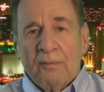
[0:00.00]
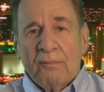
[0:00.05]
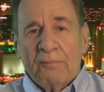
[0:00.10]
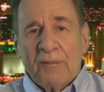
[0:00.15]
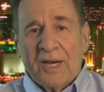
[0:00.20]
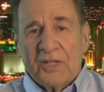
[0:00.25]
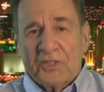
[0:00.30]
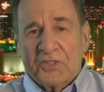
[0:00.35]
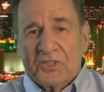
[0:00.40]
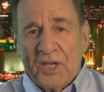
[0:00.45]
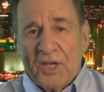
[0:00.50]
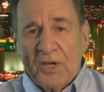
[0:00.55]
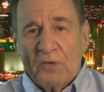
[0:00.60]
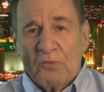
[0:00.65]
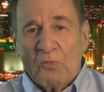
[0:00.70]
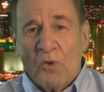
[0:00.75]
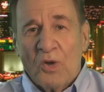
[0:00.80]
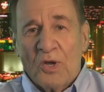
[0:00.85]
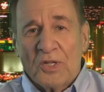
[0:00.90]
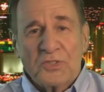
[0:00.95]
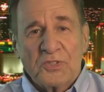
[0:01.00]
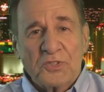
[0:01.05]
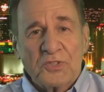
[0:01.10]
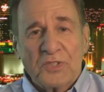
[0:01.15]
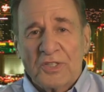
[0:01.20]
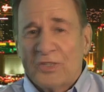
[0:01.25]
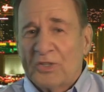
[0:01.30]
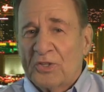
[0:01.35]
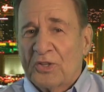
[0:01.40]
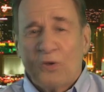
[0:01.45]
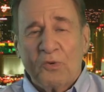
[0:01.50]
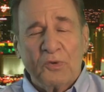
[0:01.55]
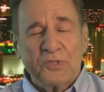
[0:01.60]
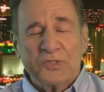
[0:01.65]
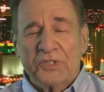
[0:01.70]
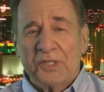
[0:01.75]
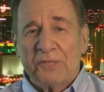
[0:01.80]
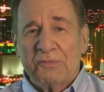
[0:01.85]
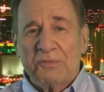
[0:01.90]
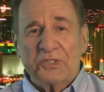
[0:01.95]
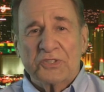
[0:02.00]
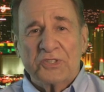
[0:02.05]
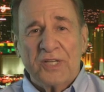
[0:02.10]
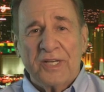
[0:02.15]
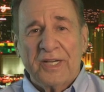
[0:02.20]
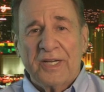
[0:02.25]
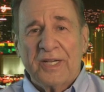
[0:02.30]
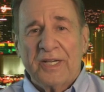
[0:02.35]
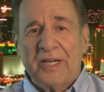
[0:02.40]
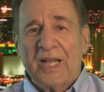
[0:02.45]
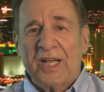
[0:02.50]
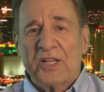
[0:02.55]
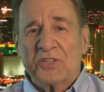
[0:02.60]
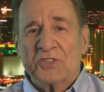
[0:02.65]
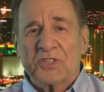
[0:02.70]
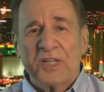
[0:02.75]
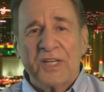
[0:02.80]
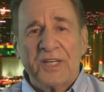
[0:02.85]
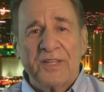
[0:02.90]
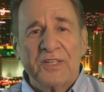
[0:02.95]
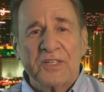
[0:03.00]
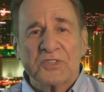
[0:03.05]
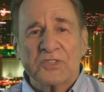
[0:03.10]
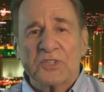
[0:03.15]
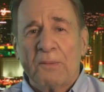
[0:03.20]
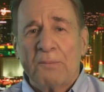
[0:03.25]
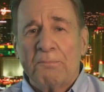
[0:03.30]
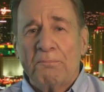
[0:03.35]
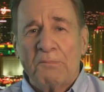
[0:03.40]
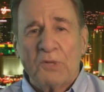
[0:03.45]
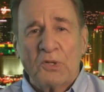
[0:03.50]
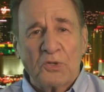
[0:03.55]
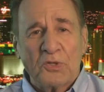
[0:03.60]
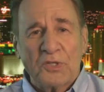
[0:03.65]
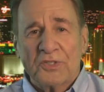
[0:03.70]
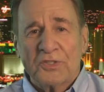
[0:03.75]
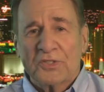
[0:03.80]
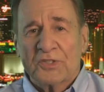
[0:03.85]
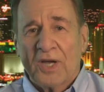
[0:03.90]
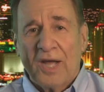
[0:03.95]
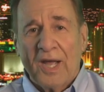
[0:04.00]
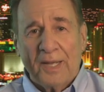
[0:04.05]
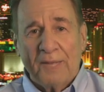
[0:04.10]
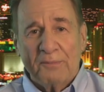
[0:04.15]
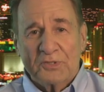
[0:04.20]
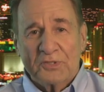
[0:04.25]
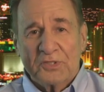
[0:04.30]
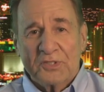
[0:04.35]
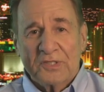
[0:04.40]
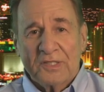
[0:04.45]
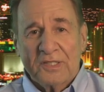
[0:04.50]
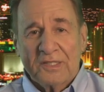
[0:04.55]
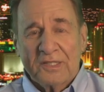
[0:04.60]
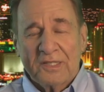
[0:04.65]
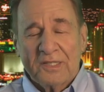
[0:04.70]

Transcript: But I'll say it once, and you'll always hear me say it. I'll say this 1,000,000 times.